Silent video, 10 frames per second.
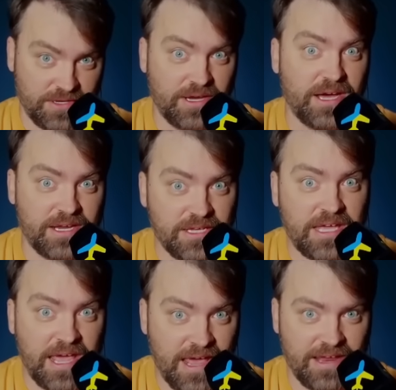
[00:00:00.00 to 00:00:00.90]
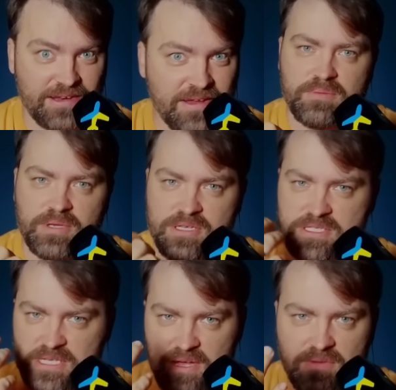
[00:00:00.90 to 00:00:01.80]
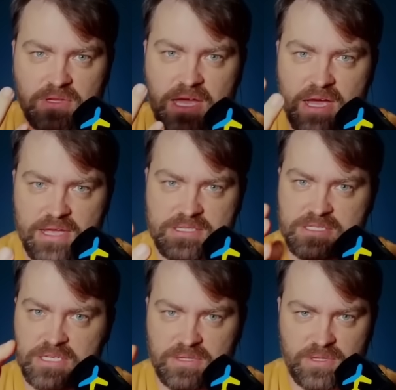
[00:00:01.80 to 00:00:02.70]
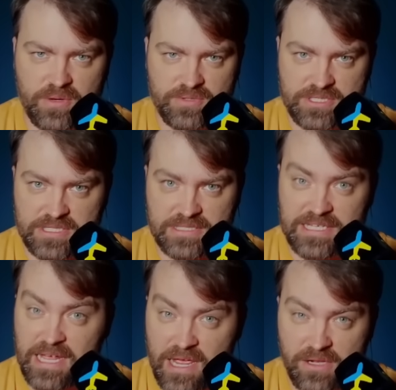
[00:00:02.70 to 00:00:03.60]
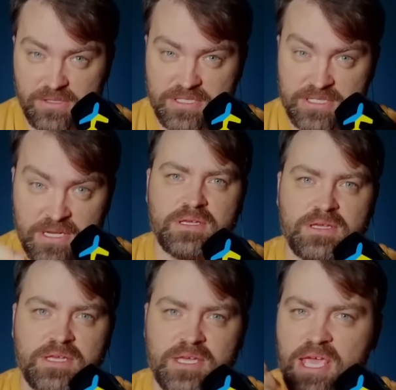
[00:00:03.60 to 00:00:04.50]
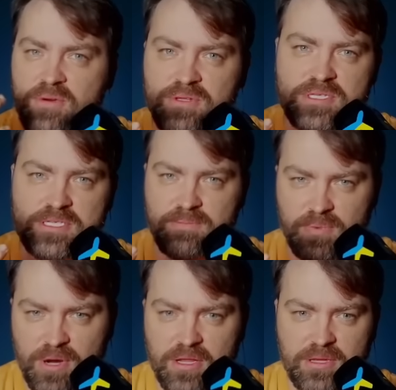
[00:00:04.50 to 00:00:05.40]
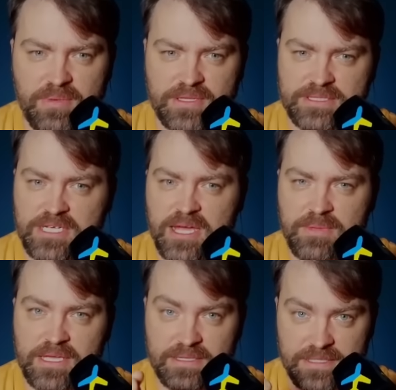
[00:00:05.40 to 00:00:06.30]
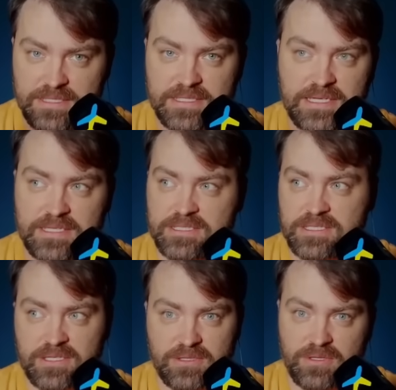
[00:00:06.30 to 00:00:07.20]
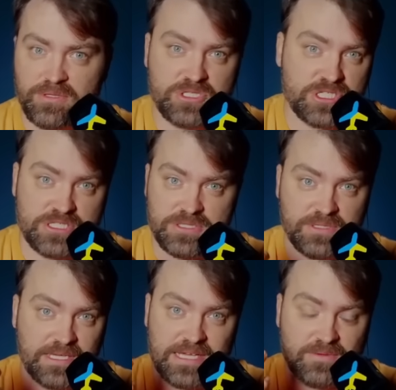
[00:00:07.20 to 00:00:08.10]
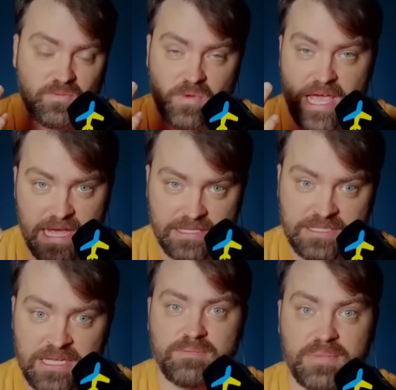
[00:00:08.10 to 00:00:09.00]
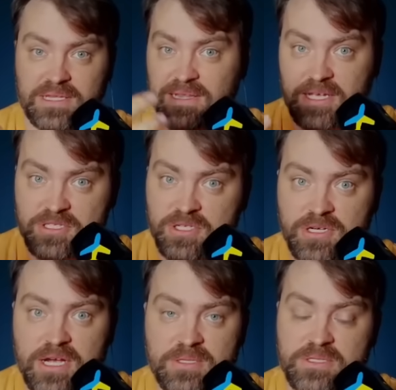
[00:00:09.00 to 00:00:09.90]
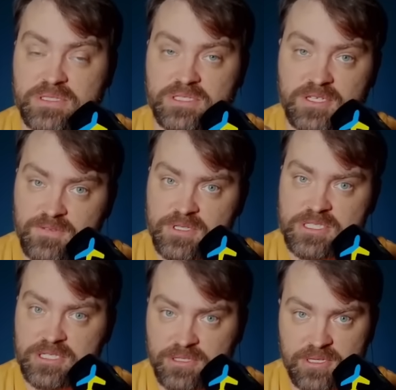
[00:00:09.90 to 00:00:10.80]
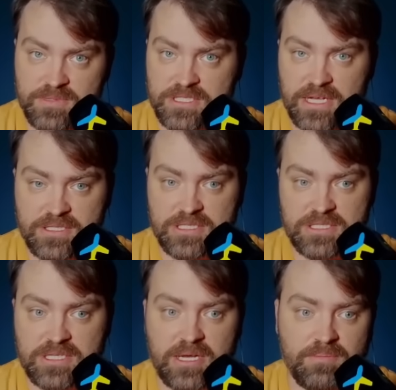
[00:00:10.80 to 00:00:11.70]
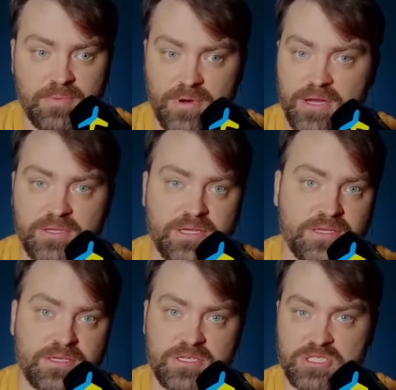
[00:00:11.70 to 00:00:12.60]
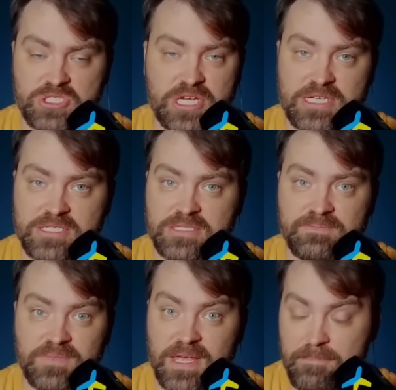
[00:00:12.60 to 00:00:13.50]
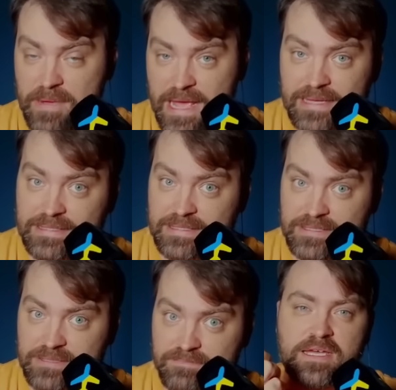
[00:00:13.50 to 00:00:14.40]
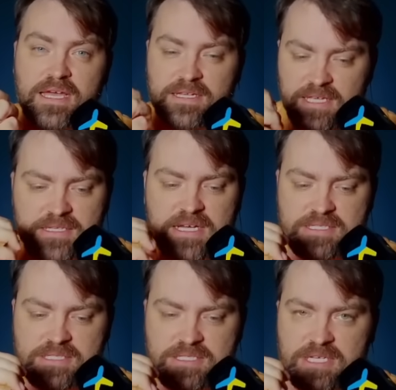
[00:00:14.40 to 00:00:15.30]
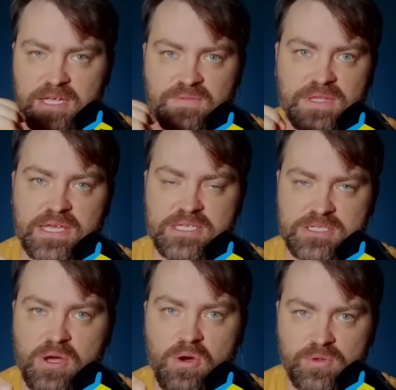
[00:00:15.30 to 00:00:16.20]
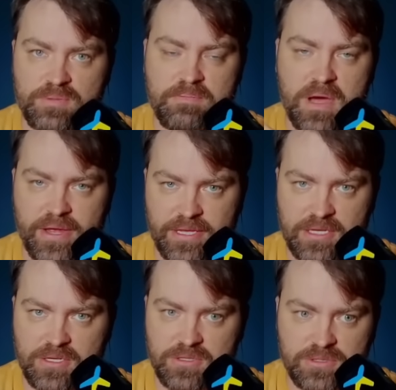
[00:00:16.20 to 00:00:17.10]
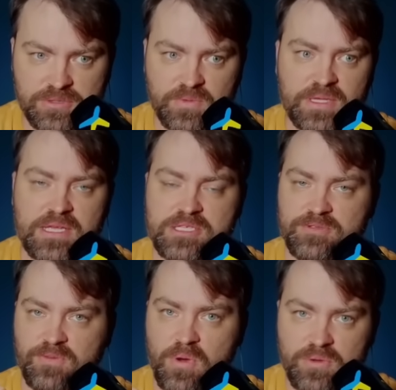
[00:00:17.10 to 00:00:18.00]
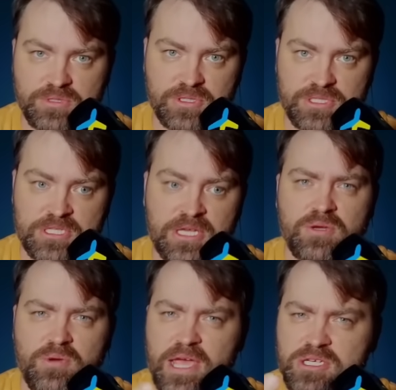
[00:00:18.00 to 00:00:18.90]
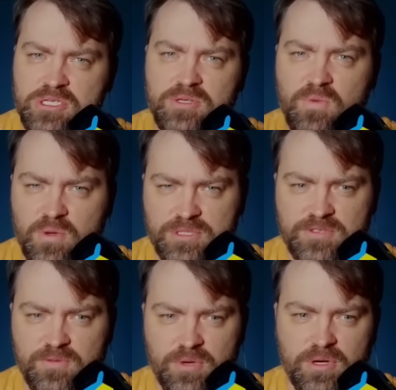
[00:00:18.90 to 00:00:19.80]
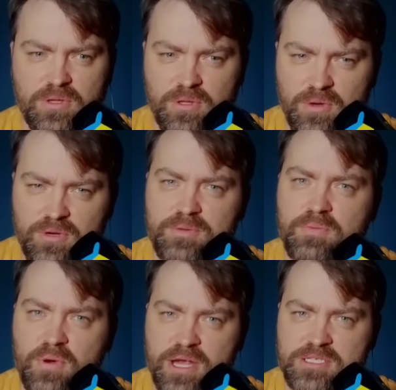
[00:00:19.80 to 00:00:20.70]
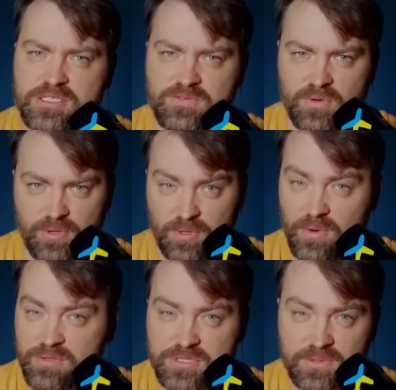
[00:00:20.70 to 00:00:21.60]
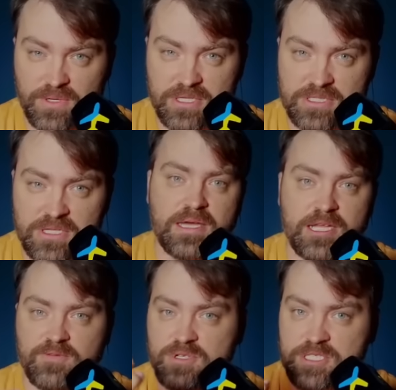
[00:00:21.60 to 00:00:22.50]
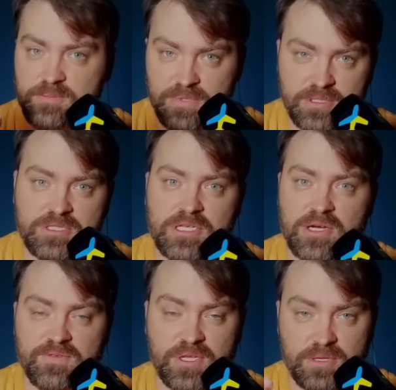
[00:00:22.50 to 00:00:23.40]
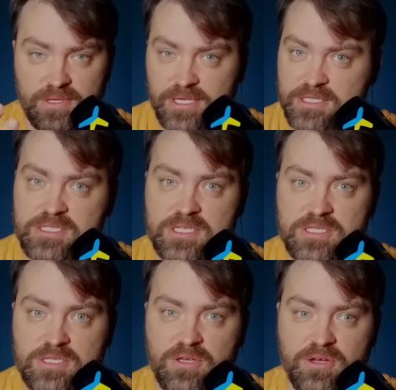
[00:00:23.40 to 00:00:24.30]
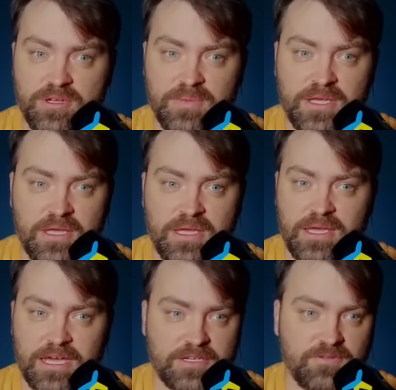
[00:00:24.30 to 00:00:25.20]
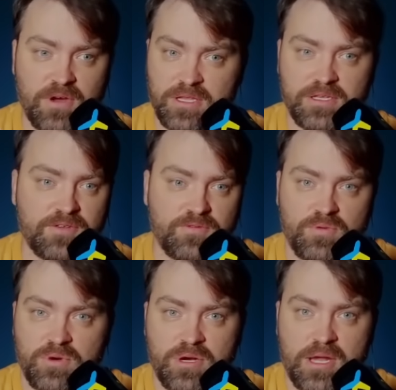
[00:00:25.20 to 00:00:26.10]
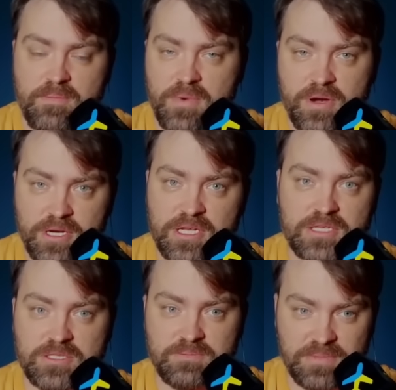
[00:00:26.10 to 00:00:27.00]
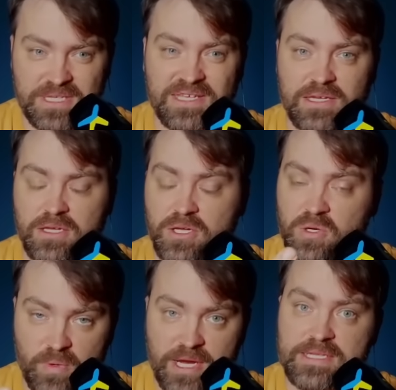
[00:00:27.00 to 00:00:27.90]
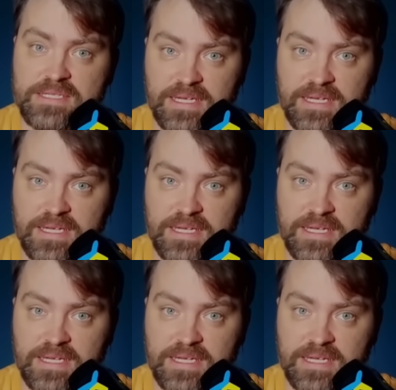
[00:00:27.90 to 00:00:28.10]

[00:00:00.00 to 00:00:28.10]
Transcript: I can, because devil hides in those details. He carried this umbrella by the time he needed it, not just to get wet, but later, under different circumstances, umbrella is just abandoned. And he does the same with his own MAGA cult, with his voters, who actually voted for lower prices for groceries, and for stability of the United States economy, and finally for America to be great